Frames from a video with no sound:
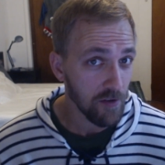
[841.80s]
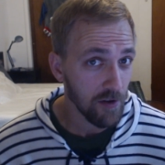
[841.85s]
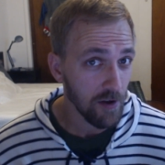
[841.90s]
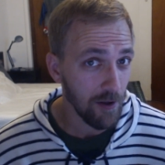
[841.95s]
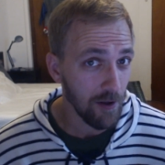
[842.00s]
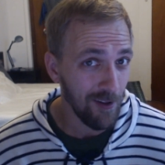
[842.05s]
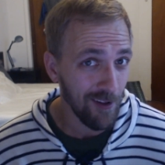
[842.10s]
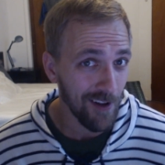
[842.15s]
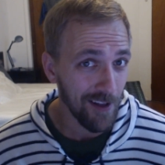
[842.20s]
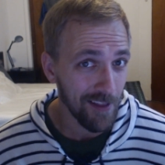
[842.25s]

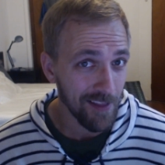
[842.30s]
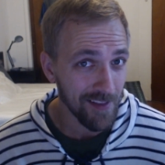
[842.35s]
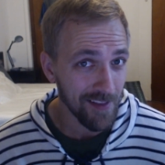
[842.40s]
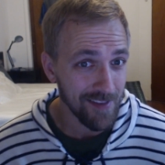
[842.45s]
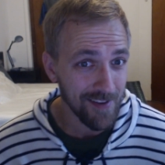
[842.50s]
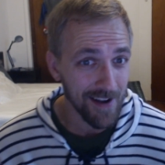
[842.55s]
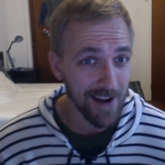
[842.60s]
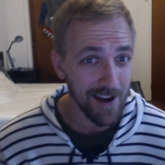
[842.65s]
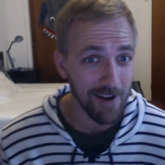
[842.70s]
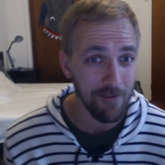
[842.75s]
a lot of
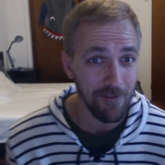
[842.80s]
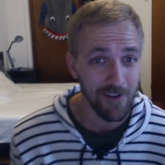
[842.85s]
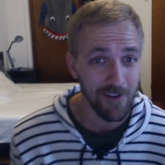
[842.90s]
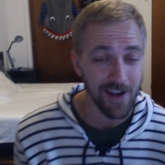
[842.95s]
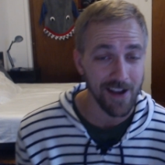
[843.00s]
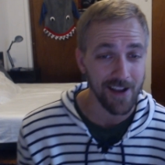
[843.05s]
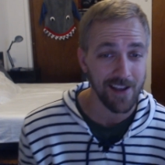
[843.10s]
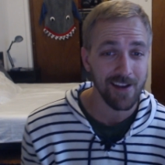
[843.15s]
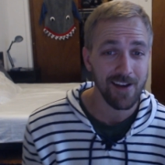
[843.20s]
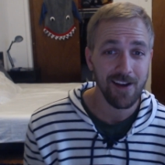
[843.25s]
the time.
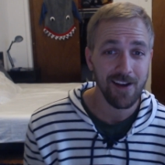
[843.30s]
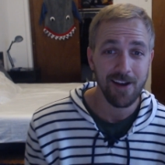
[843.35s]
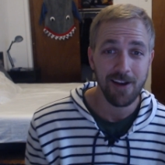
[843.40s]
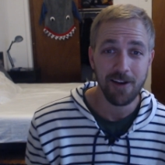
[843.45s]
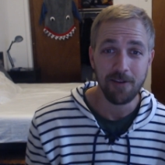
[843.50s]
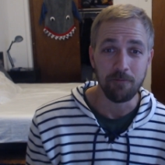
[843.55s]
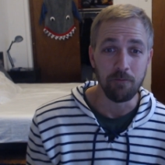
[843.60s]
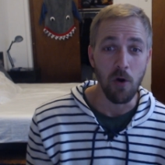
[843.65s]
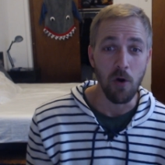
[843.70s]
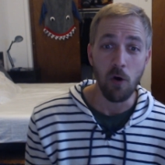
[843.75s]
Like,
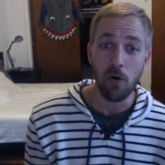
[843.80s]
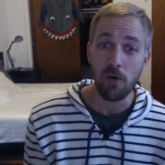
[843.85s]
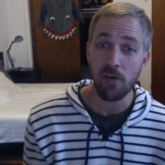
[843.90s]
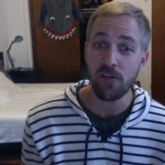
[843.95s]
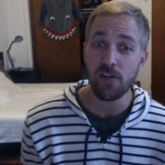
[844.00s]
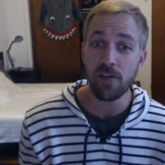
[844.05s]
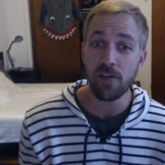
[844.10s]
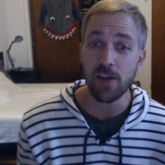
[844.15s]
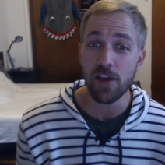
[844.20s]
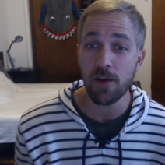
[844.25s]

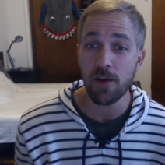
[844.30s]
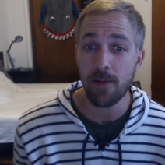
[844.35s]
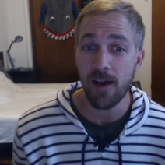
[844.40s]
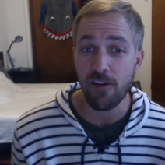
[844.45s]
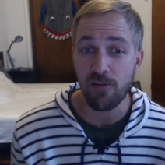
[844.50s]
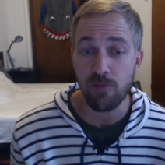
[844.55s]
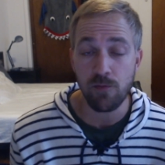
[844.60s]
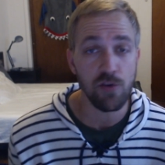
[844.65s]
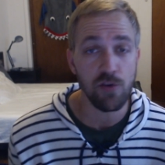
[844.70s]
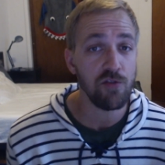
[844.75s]
most of them
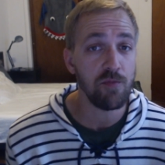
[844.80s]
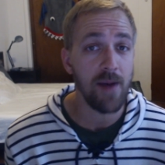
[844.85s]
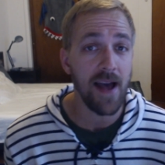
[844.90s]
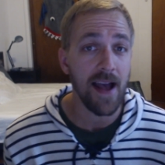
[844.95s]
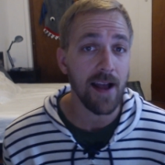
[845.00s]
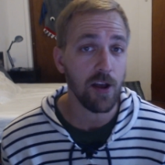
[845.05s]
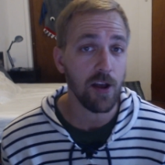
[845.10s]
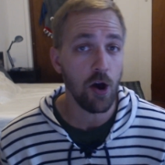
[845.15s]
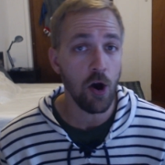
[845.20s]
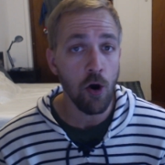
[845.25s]
have moved
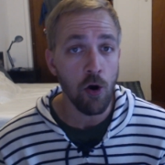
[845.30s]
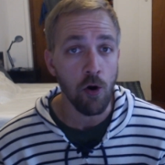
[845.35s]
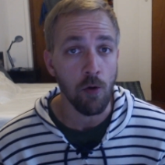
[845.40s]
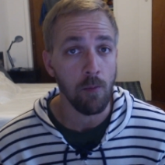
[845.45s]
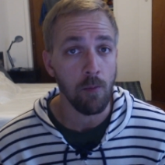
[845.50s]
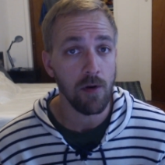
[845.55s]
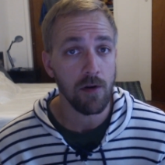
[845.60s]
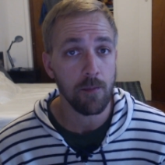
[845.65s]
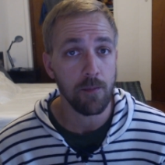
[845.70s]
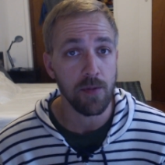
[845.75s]
back home